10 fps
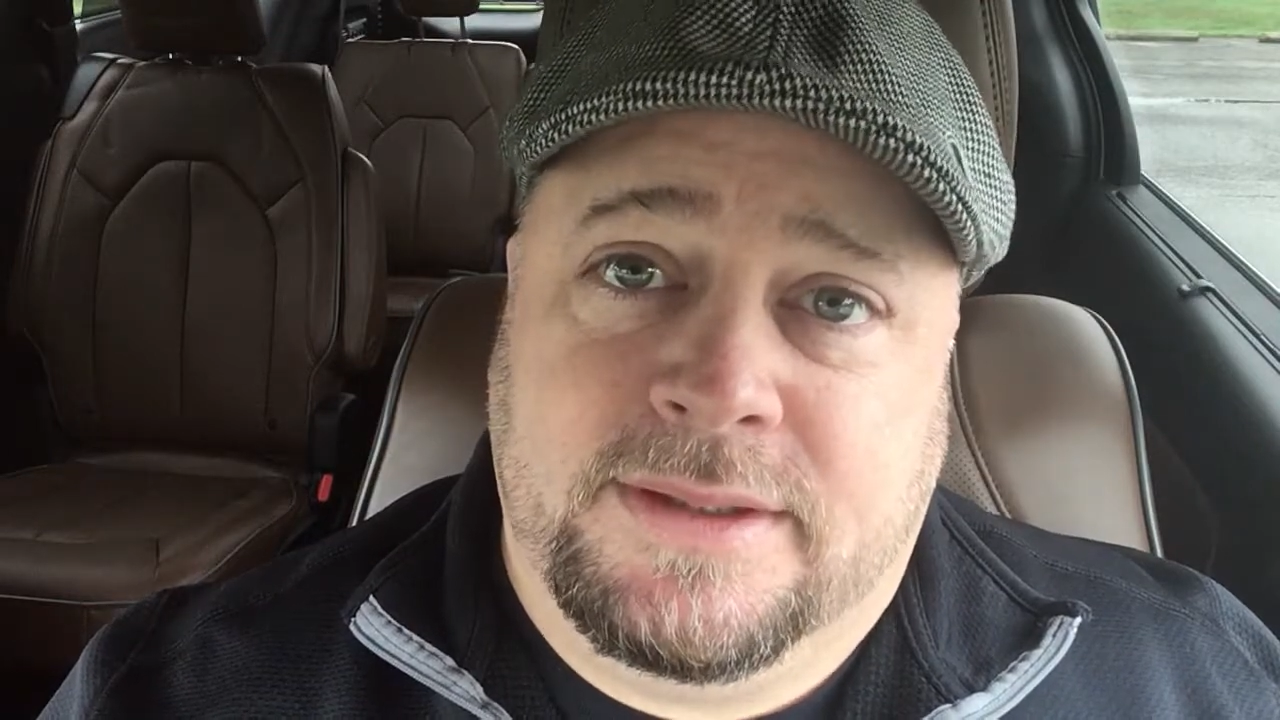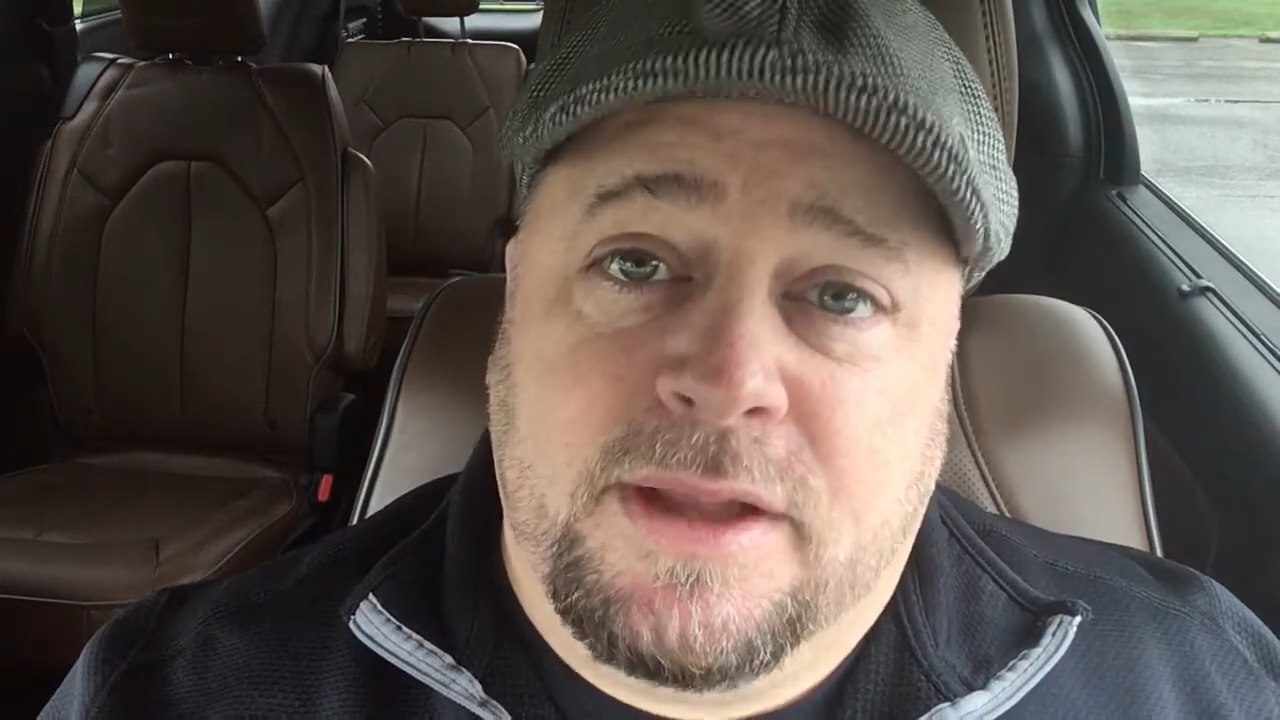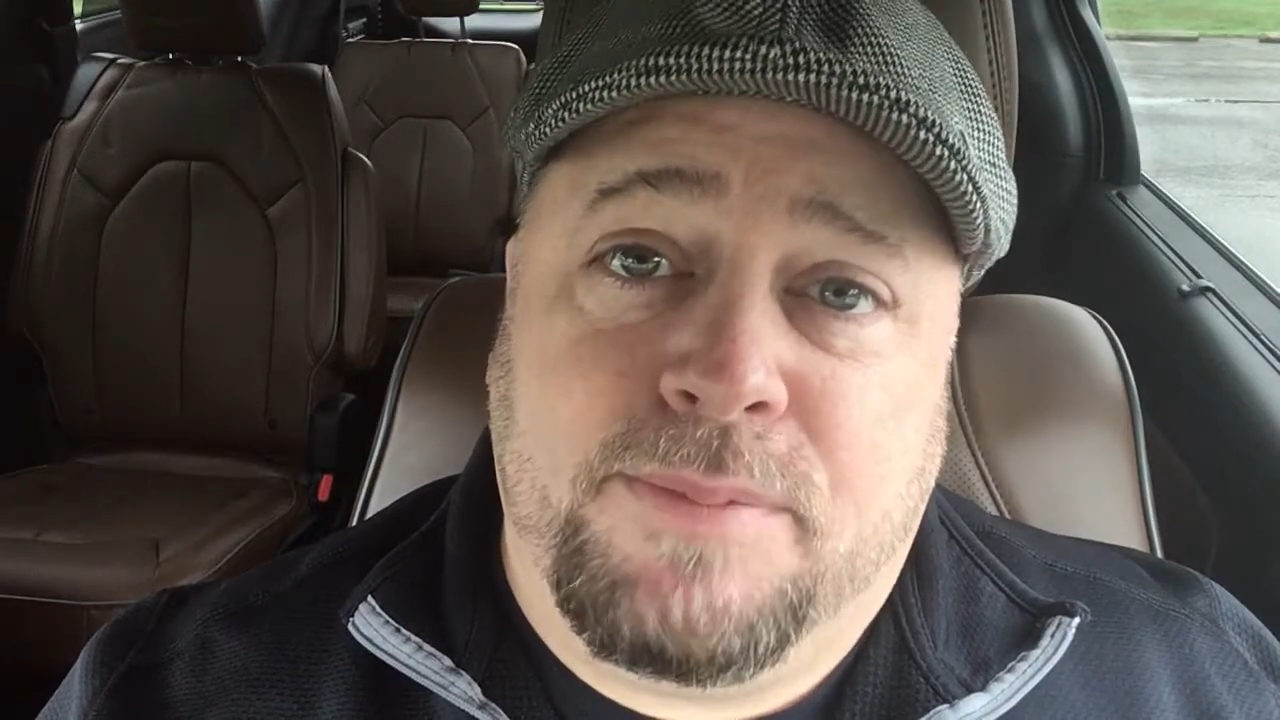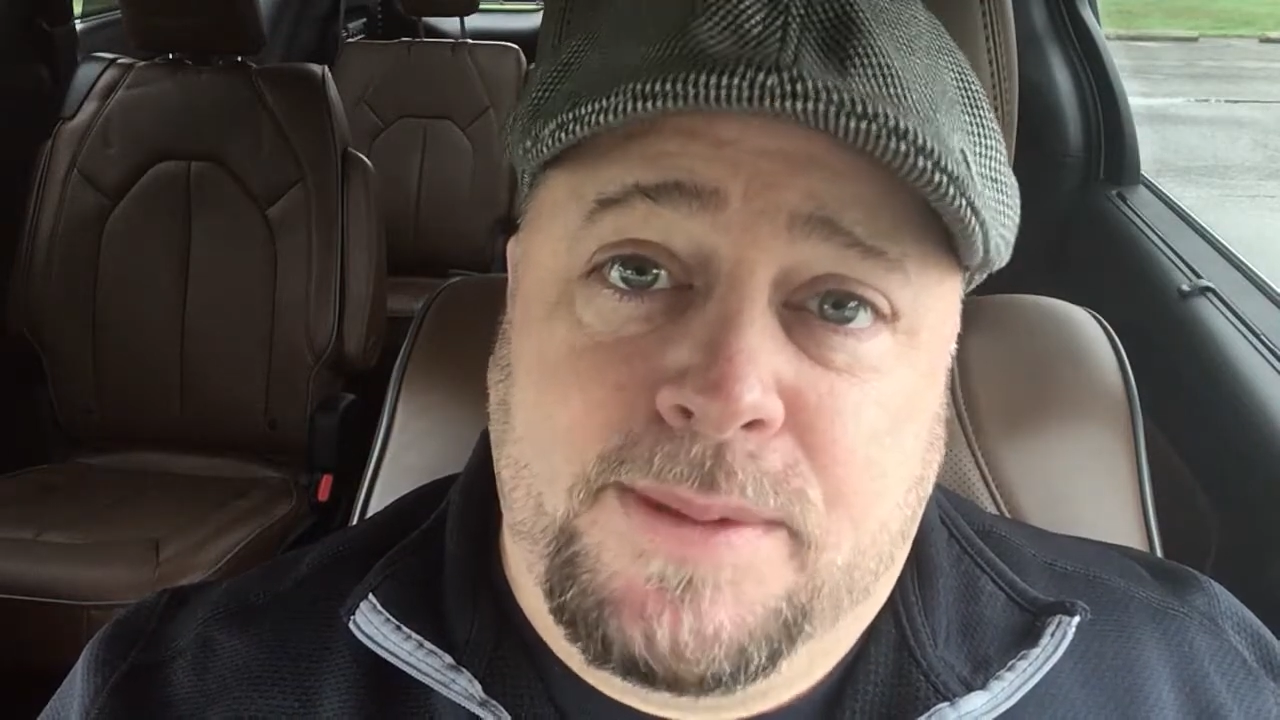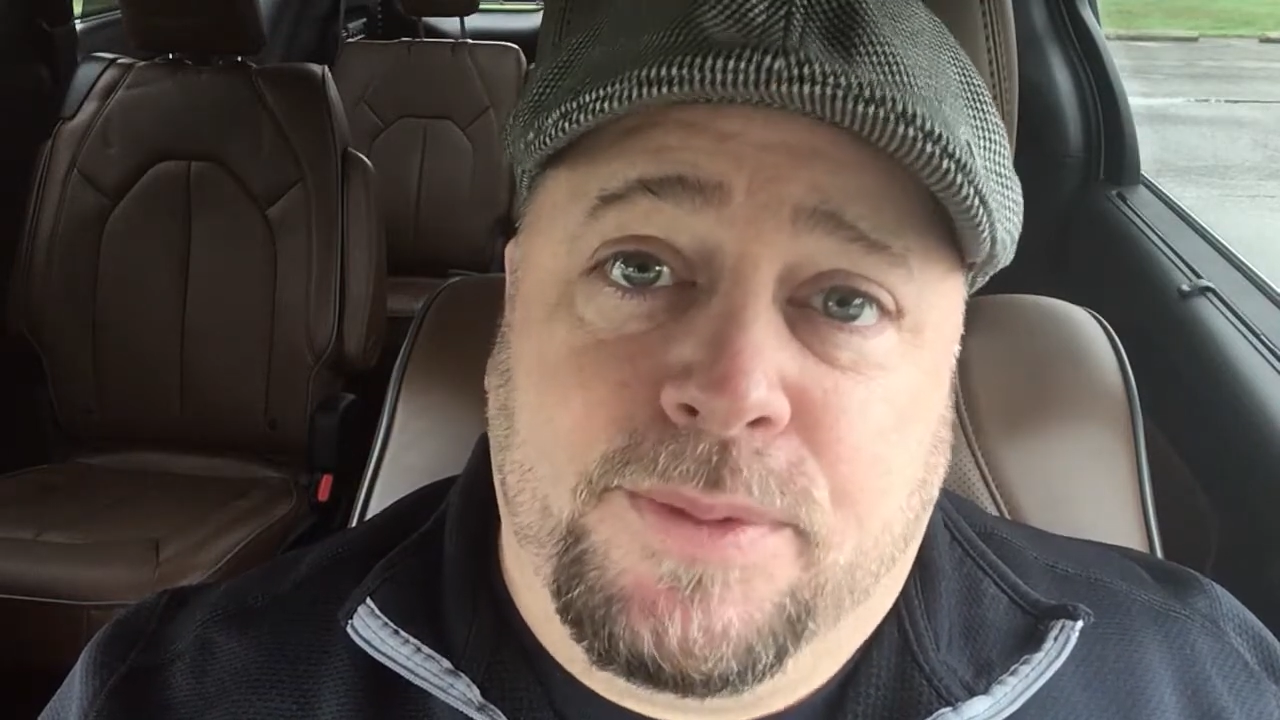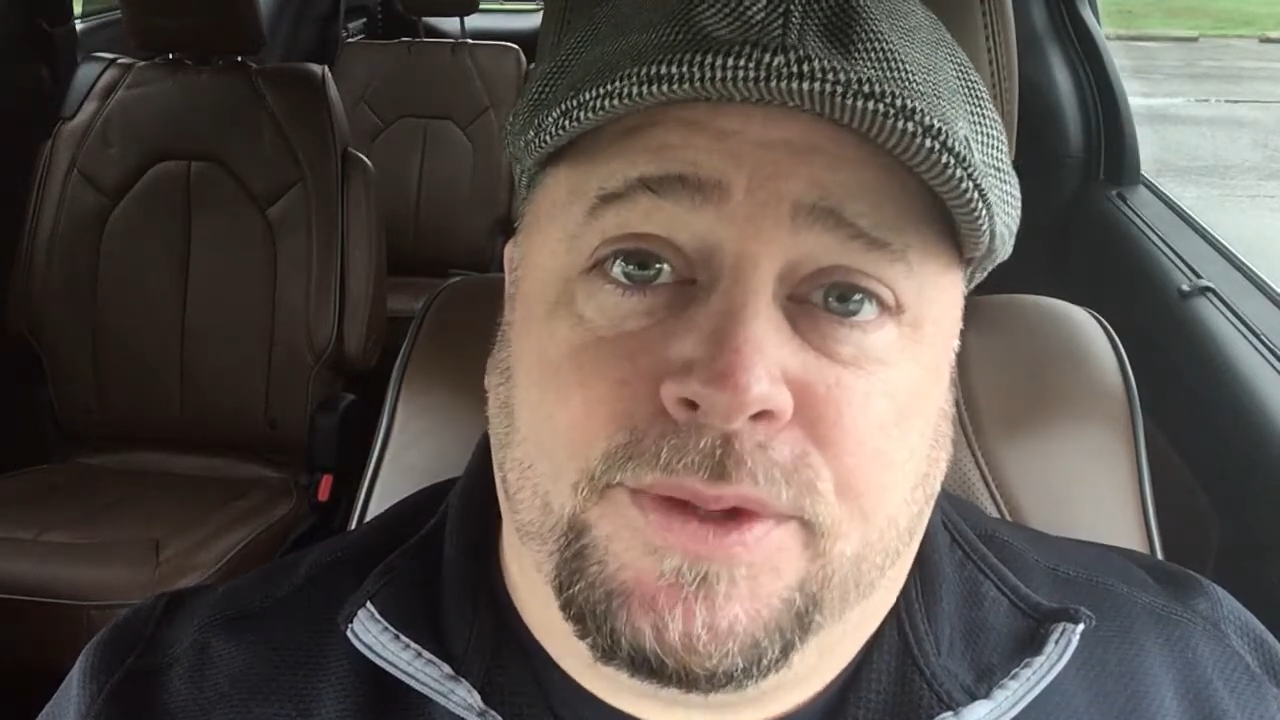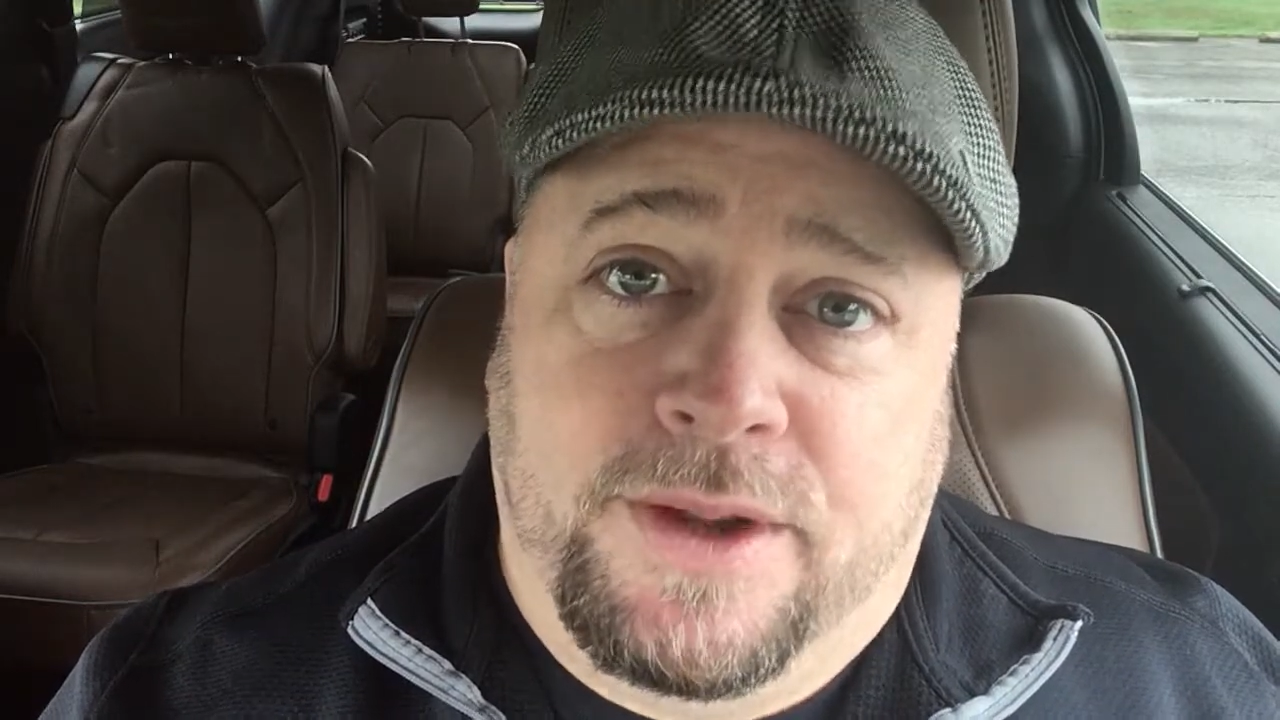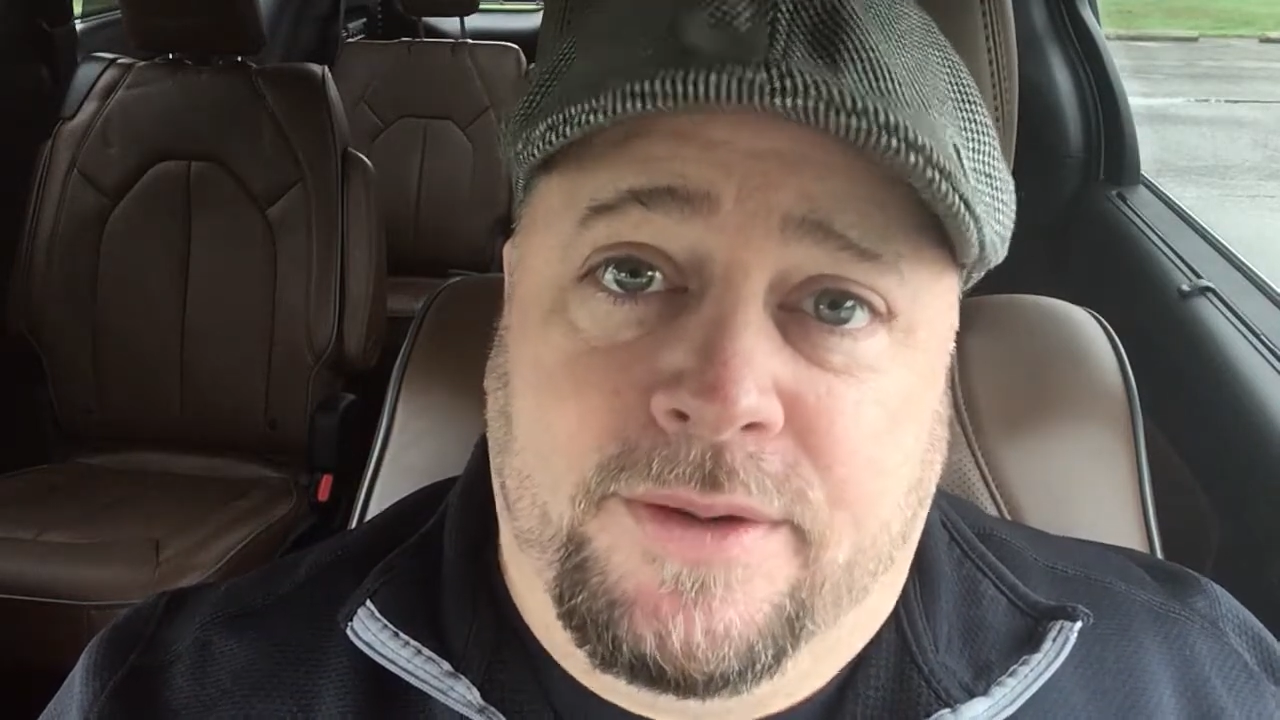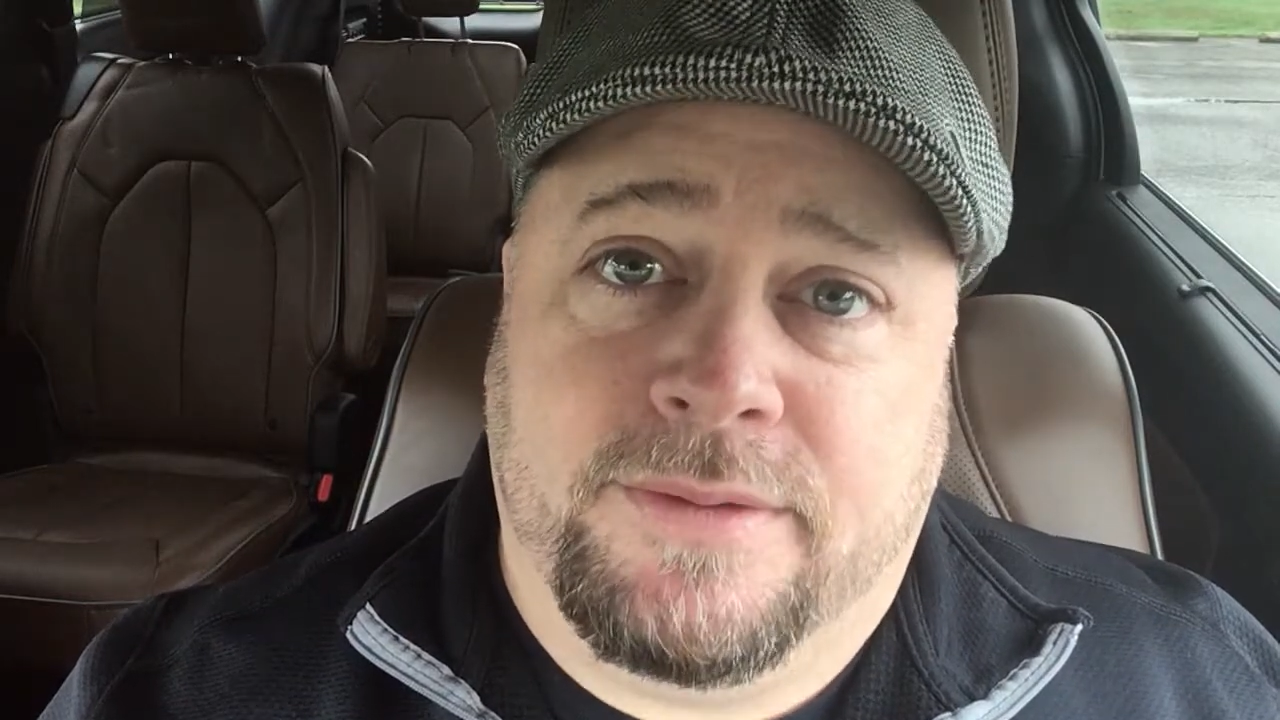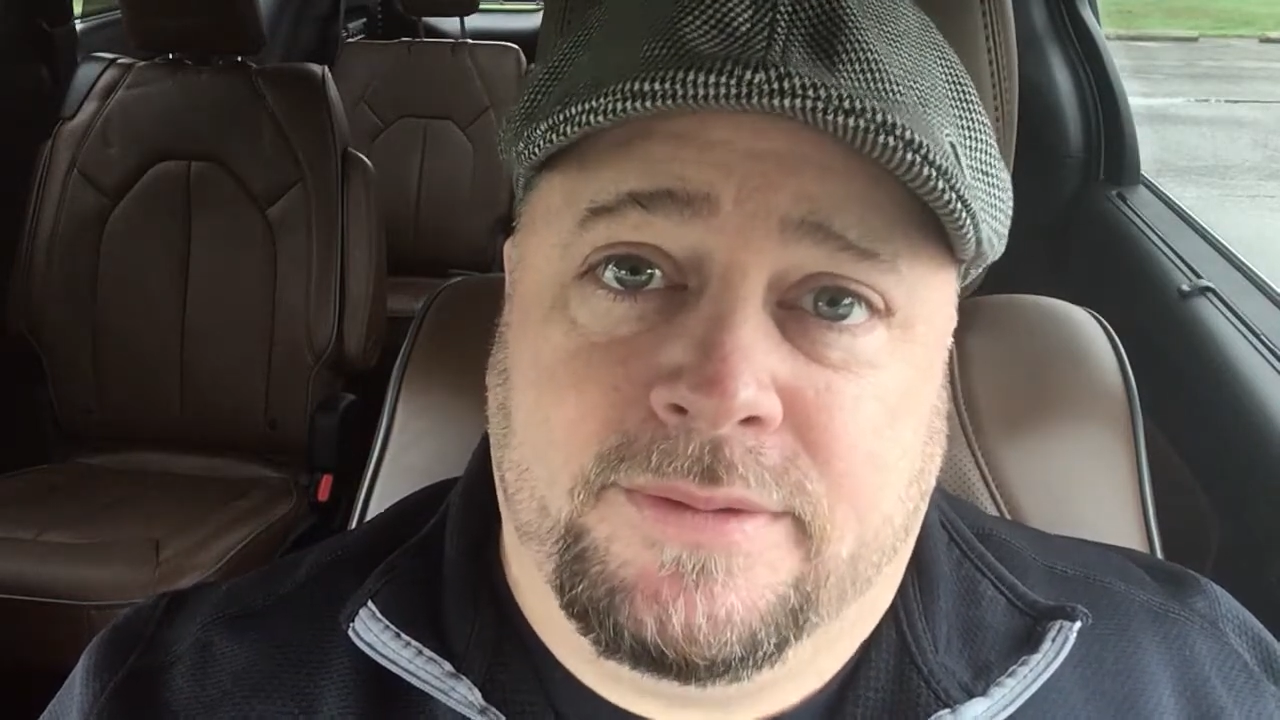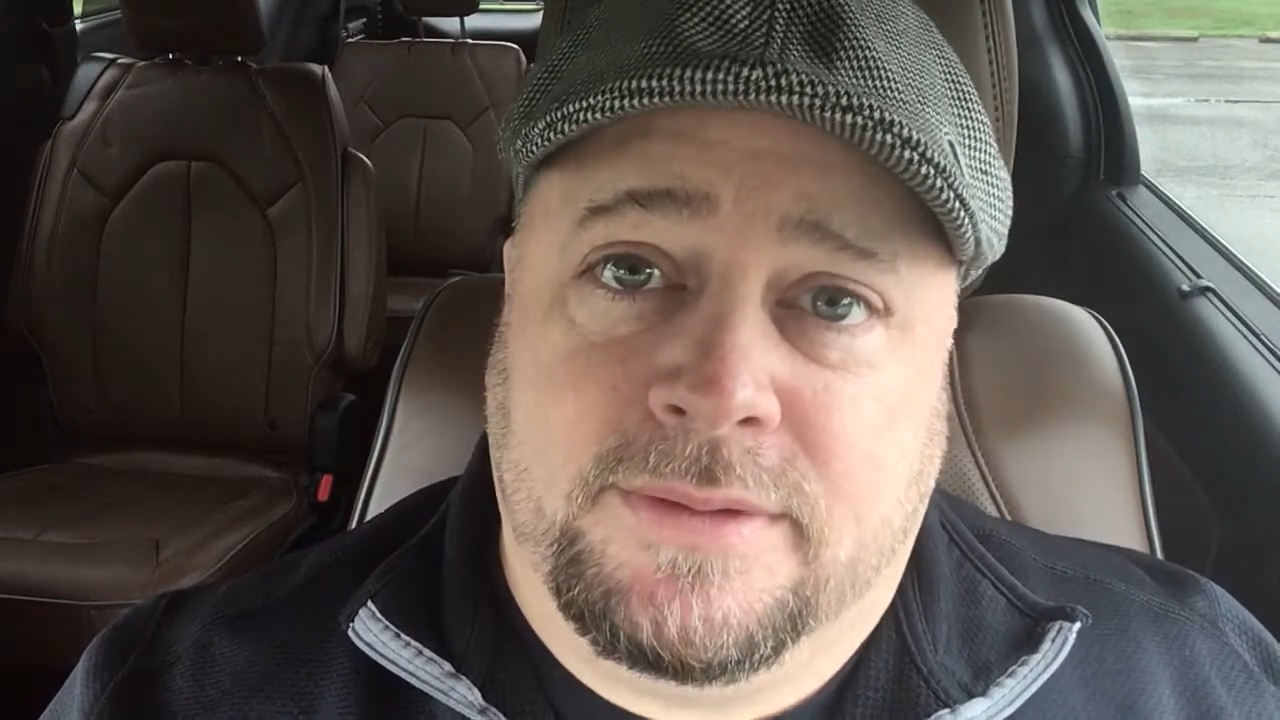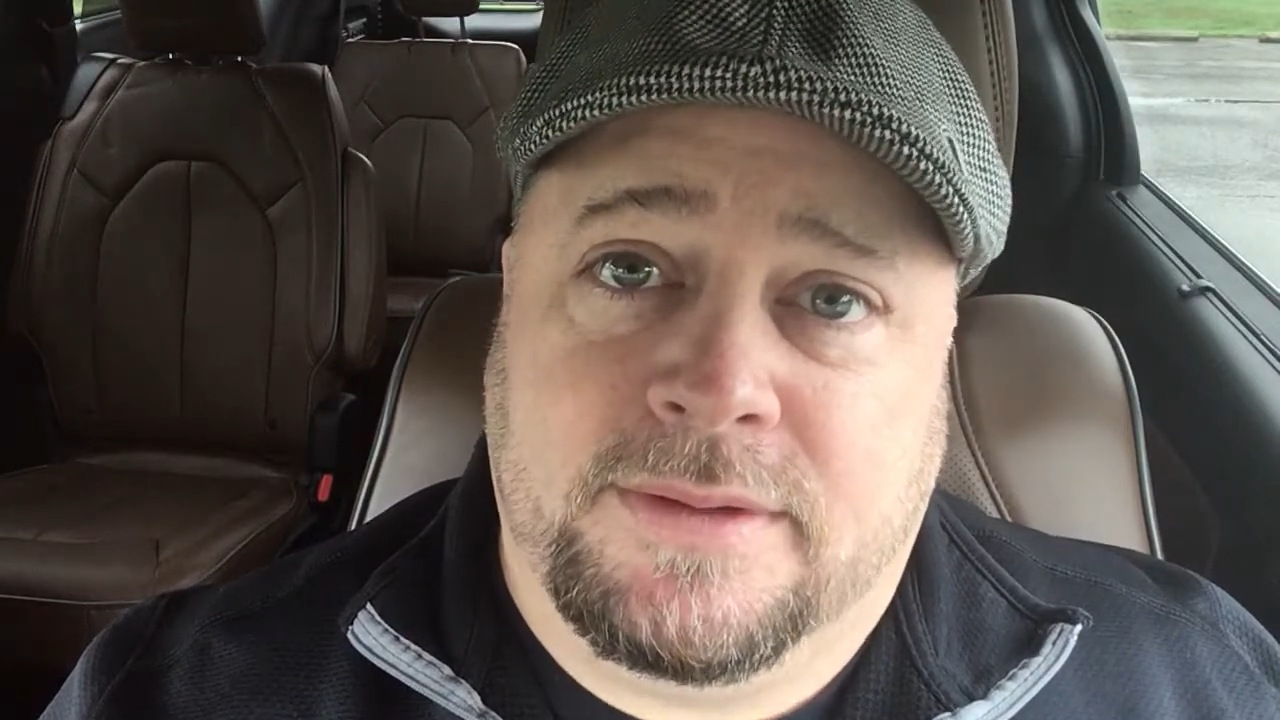Let people know.